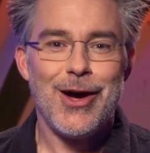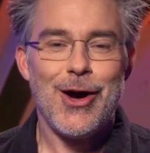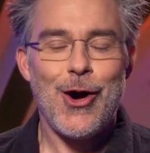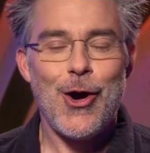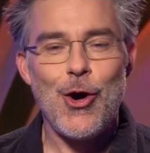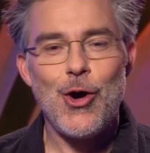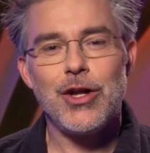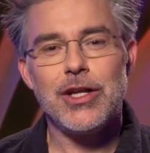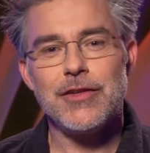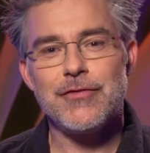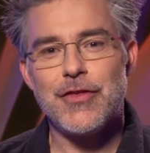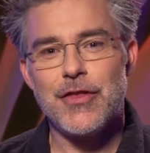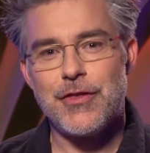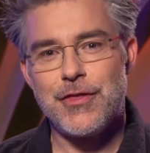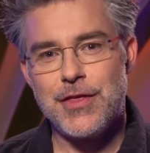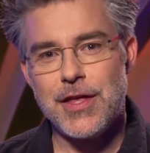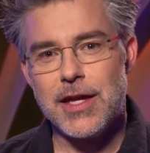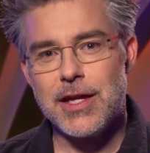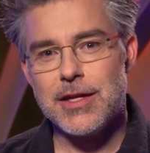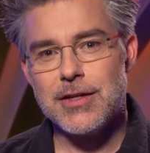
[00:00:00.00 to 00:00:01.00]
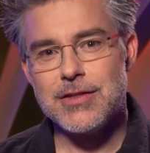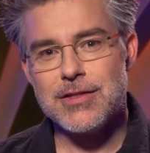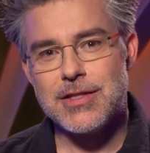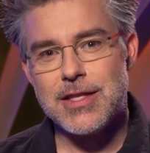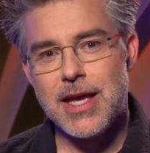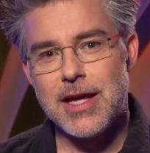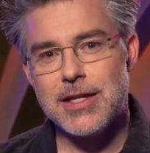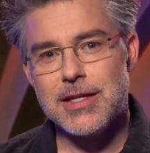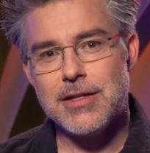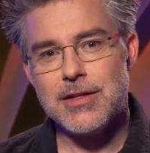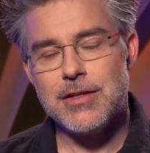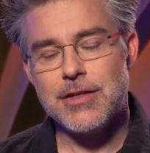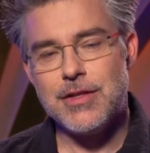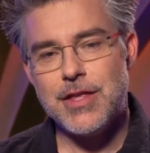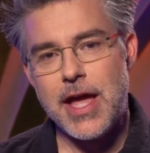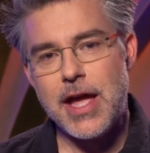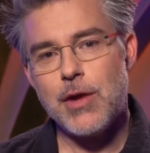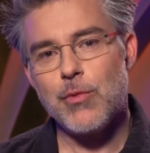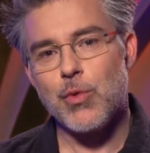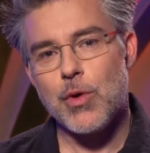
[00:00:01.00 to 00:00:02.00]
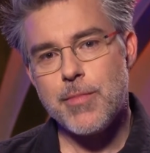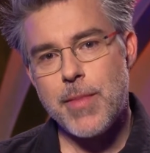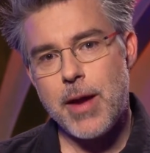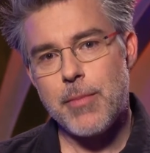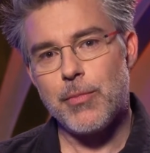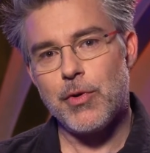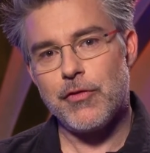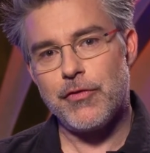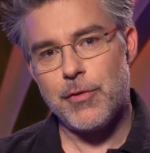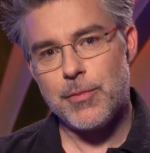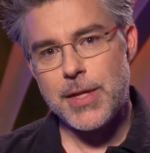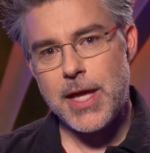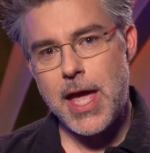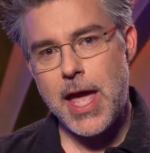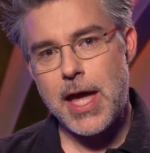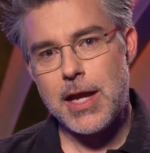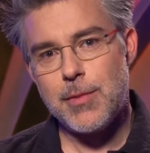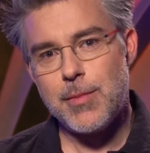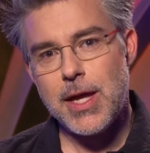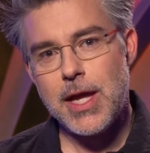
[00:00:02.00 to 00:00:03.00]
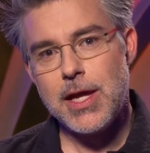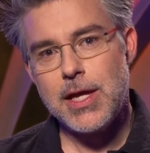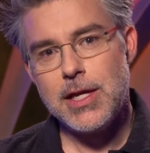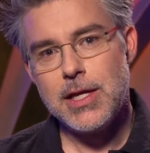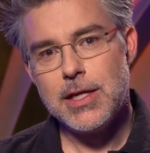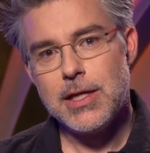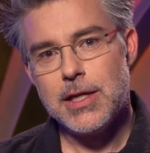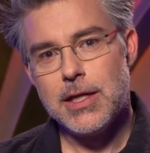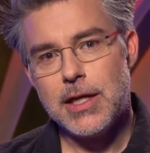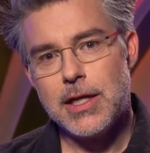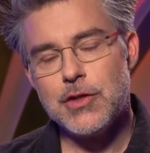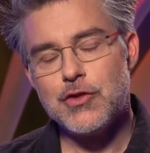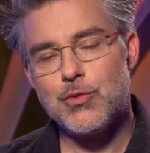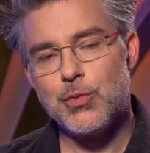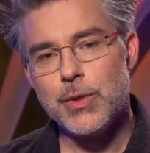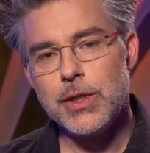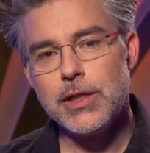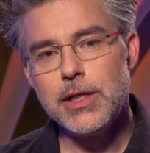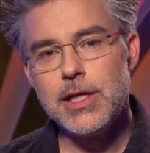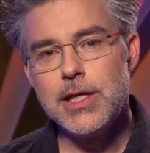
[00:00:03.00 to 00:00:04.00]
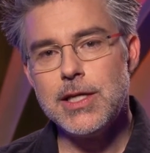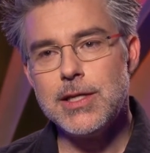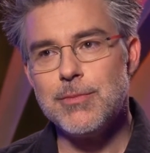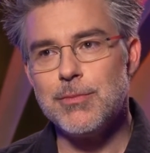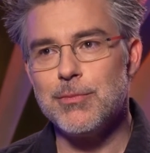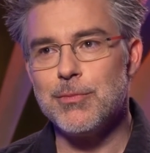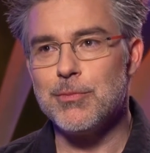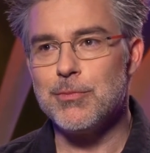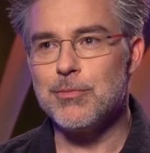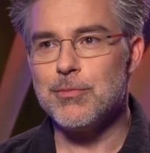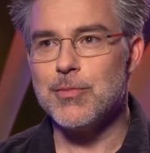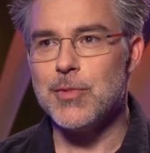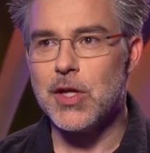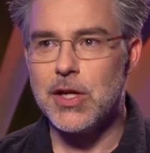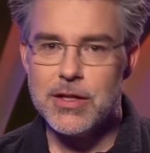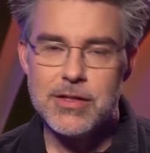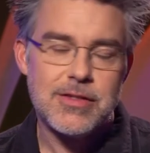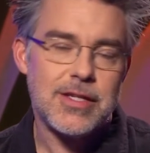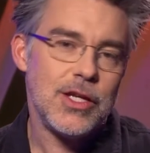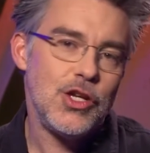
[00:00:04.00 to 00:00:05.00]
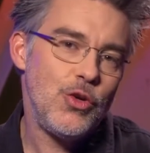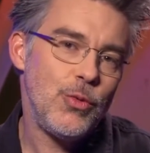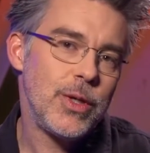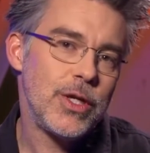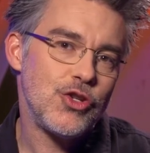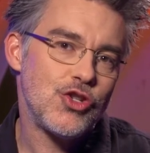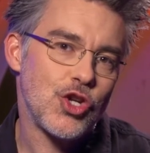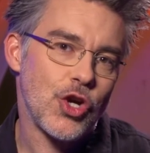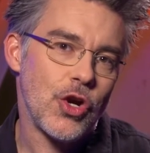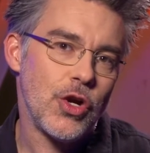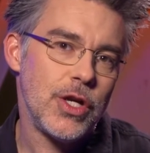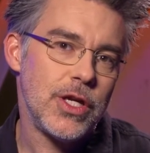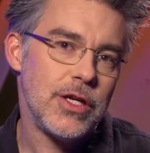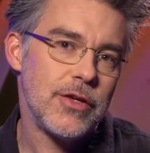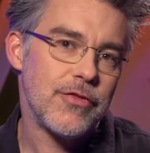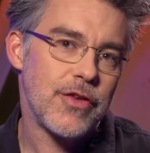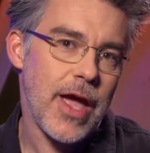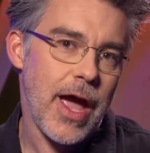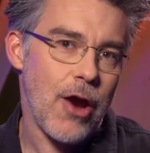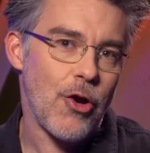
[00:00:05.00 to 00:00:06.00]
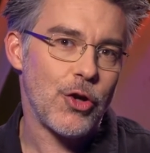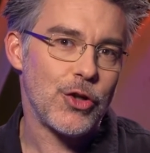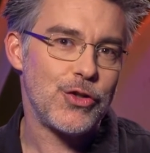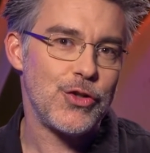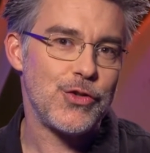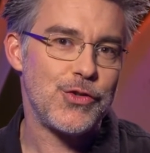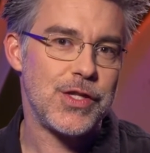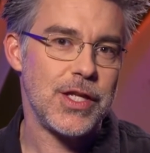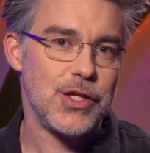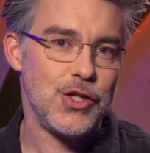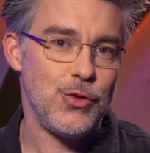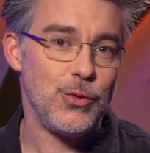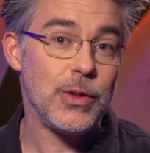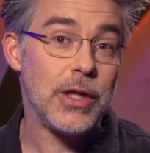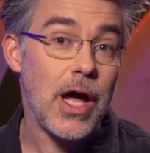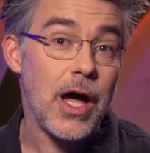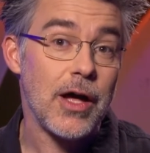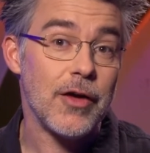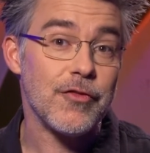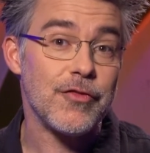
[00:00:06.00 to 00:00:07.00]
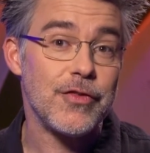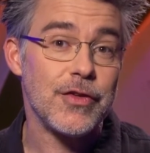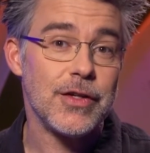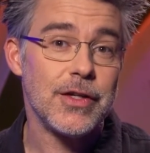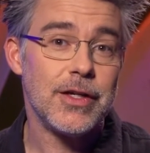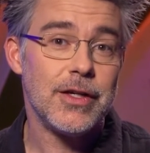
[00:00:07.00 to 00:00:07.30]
All of the things that they remember from the anime is really the continuing journey of characters that you love.